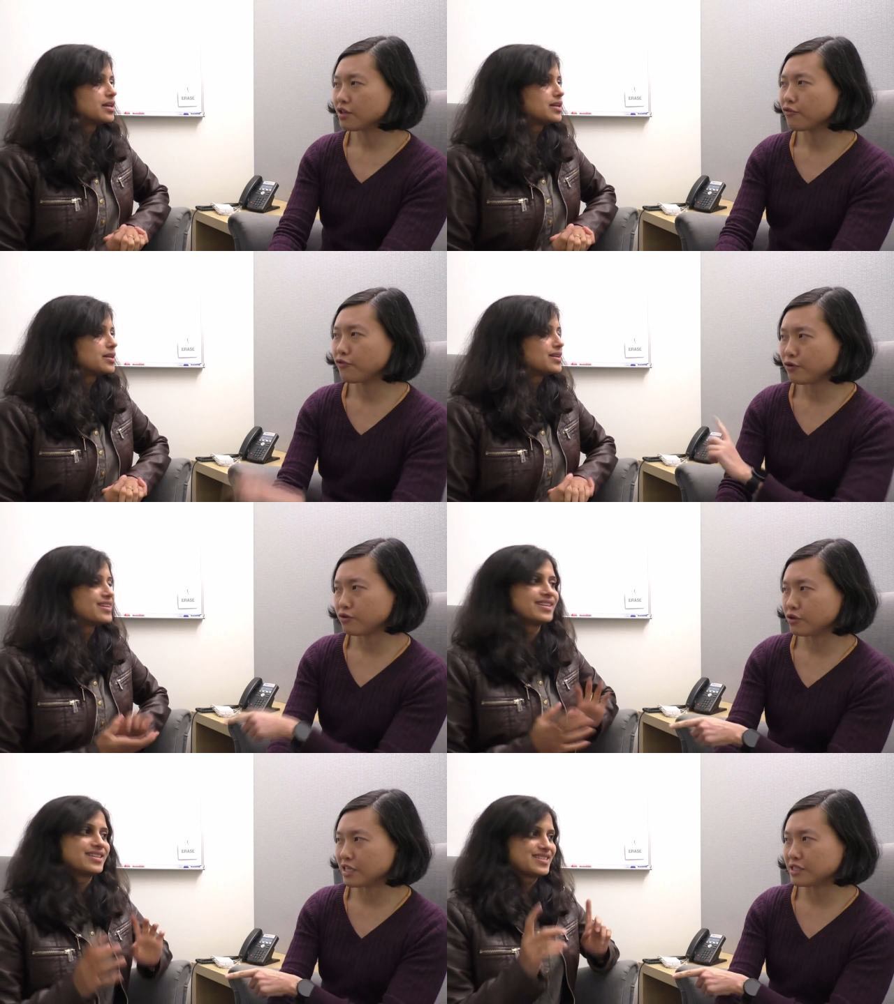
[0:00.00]
Speaker 1: The
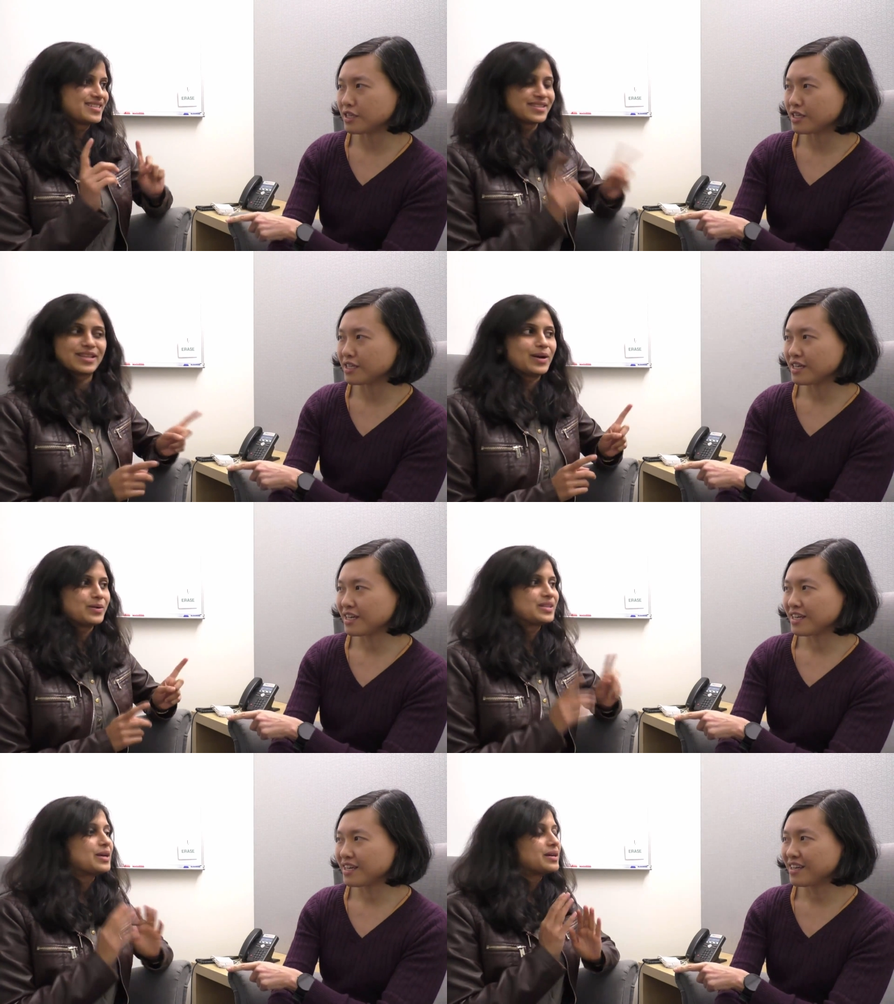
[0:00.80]
view does that. No.
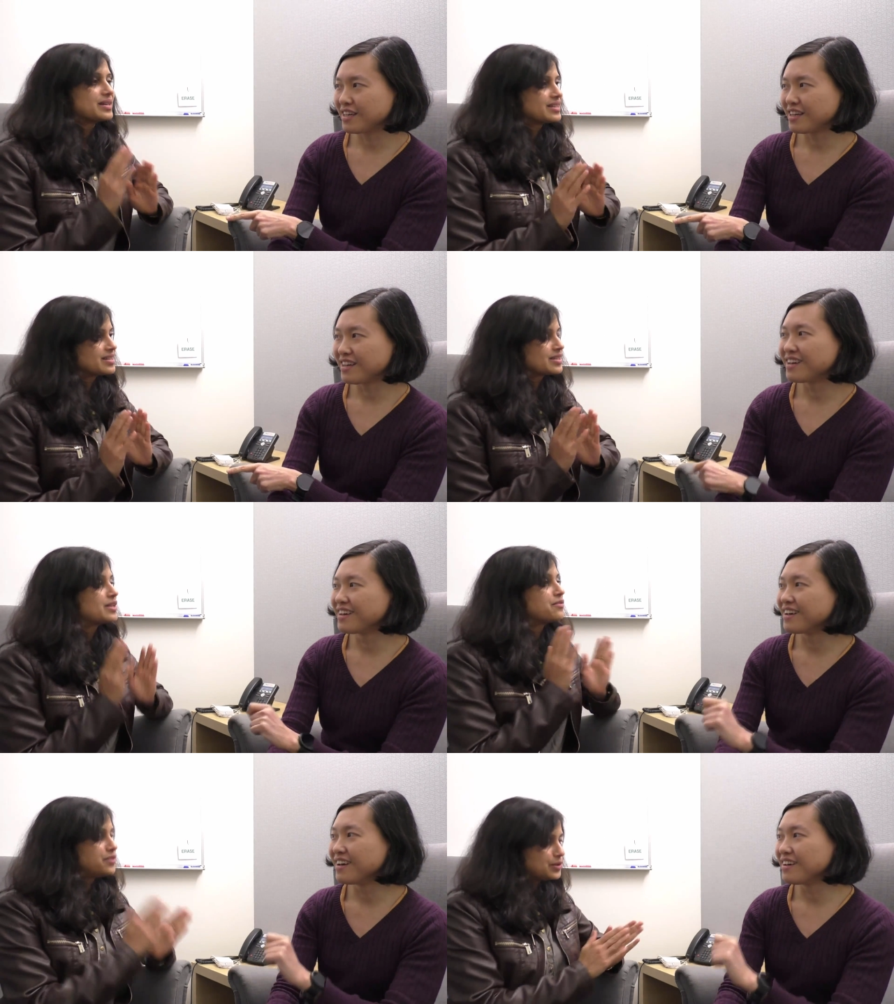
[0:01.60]
Speaker 2: The
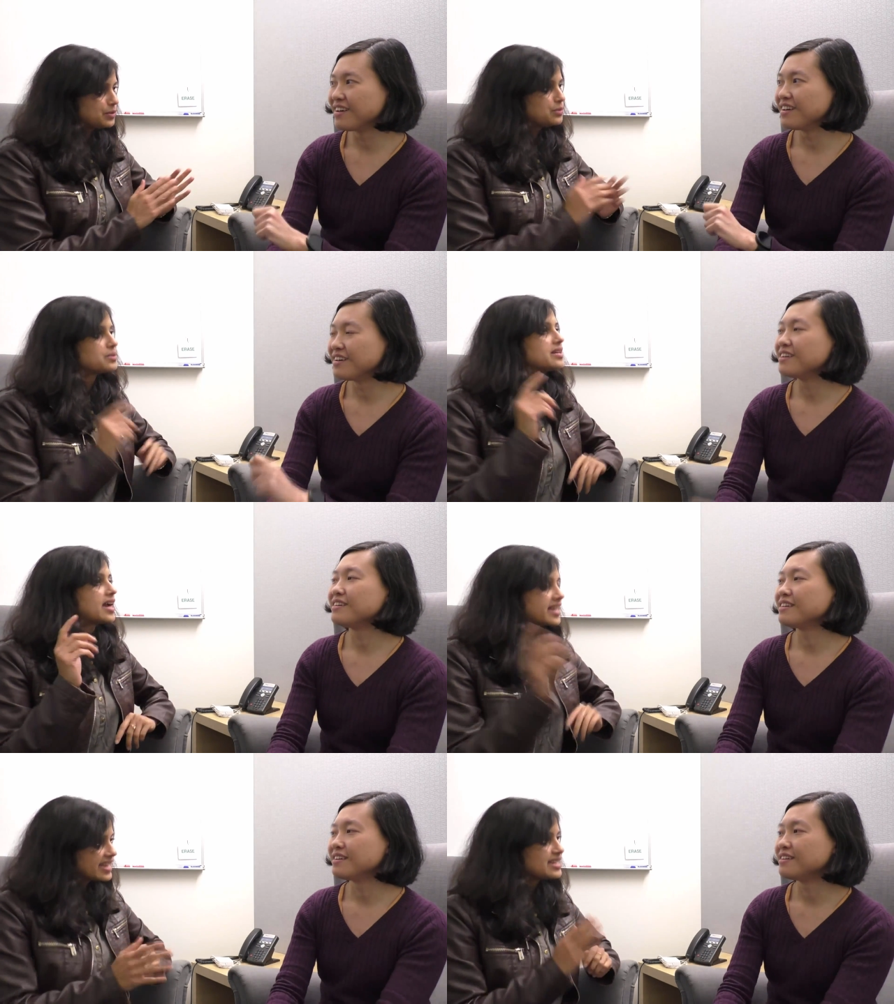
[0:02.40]
the view
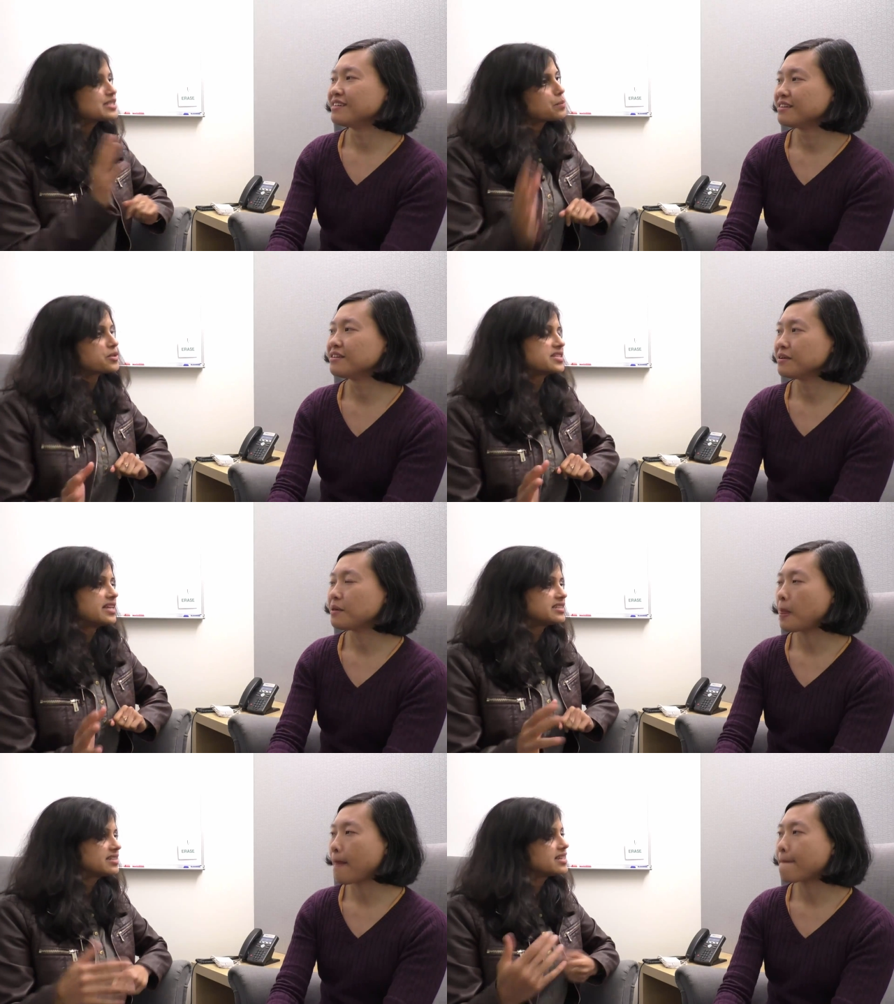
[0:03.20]
again it's a
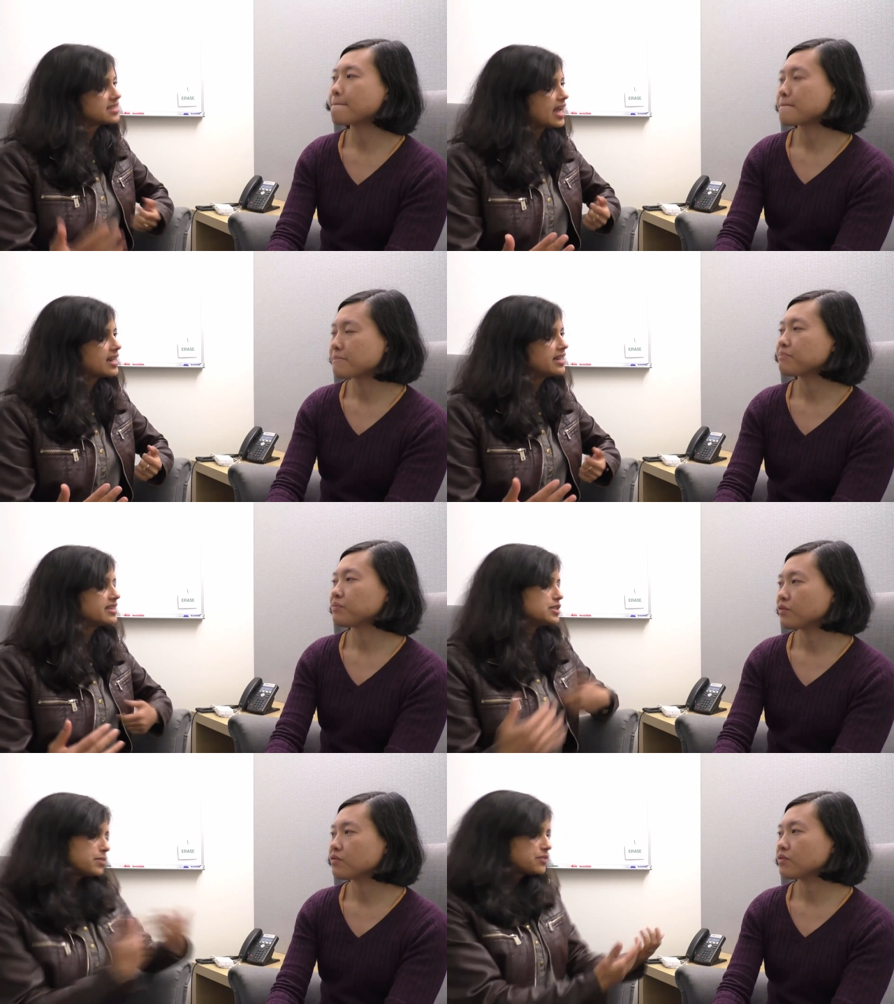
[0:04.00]
presenter that's
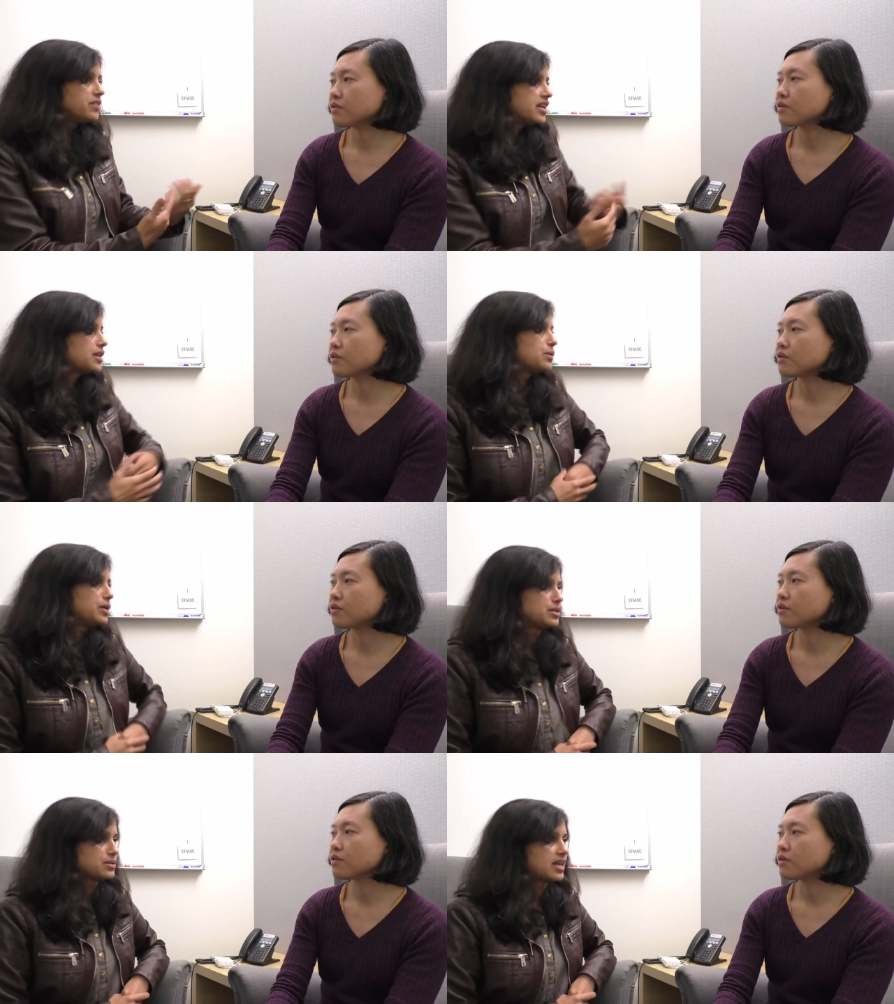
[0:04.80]
handling this but we can go
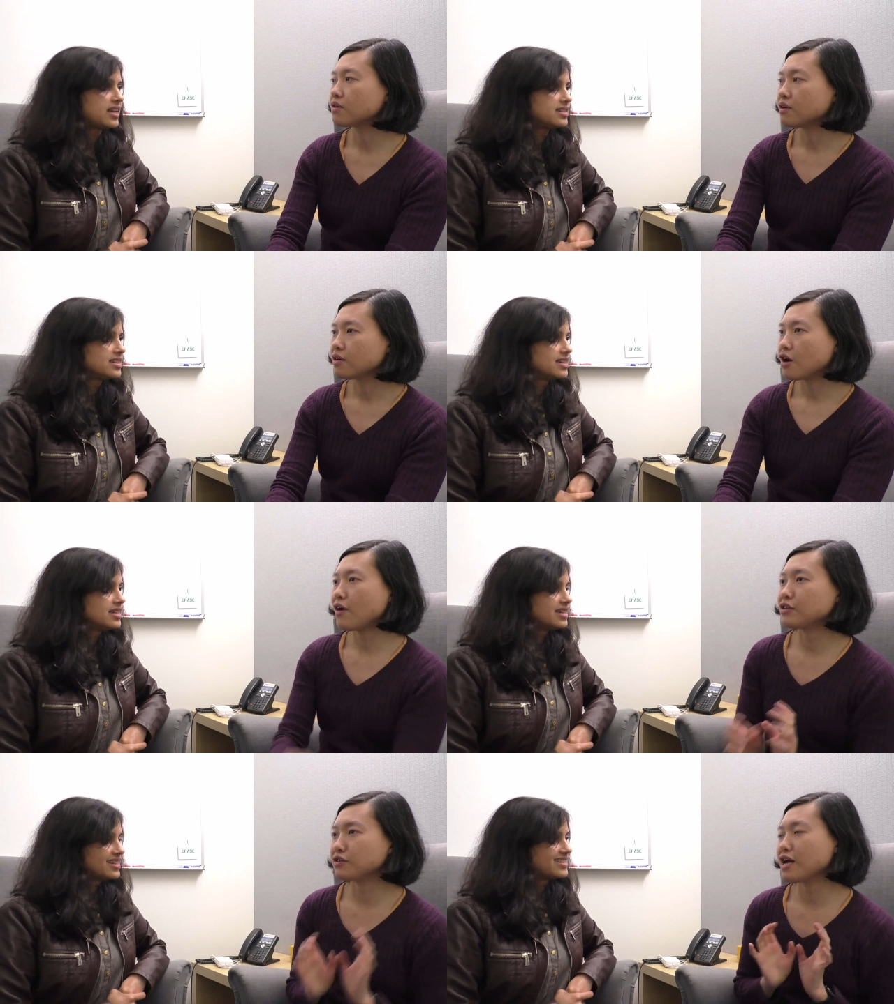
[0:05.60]
into that
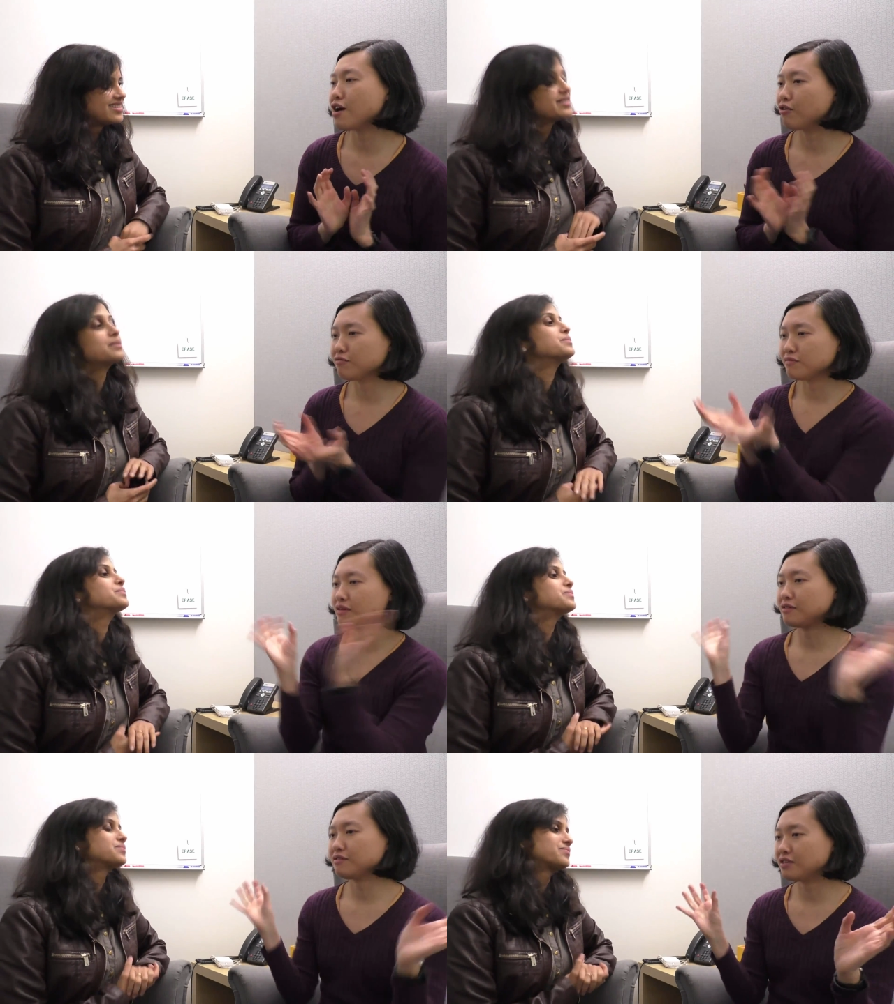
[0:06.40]
all right so now
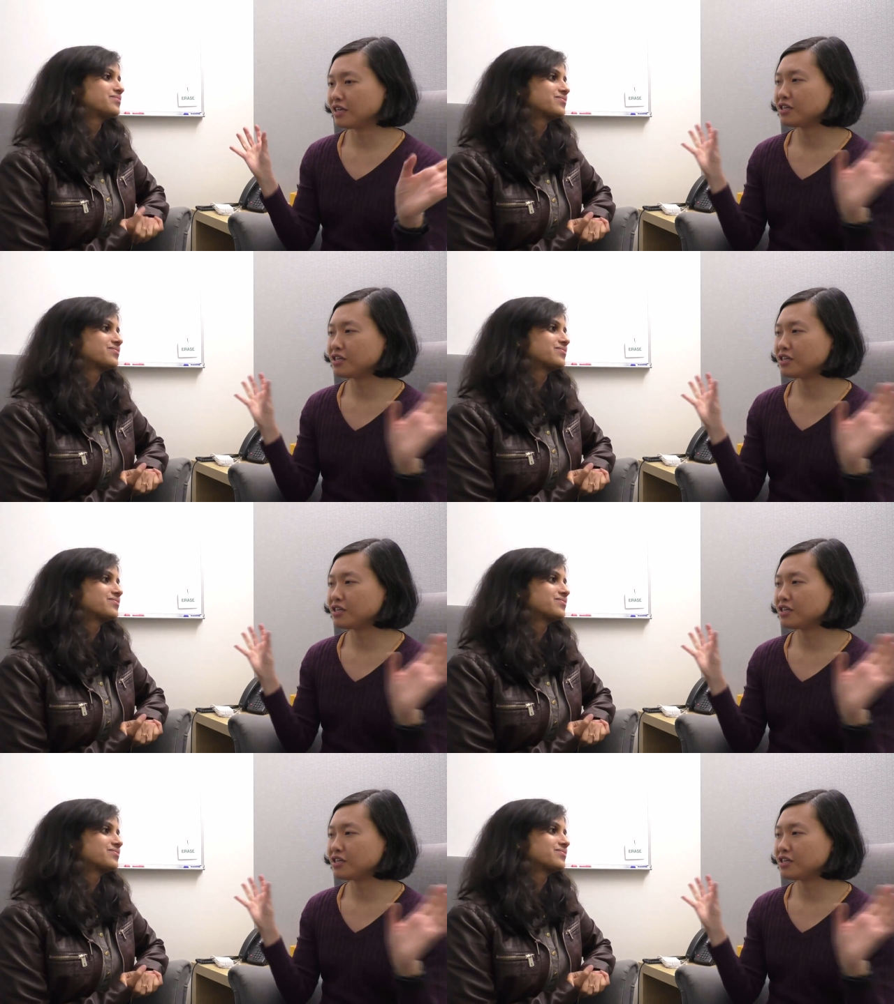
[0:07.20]
the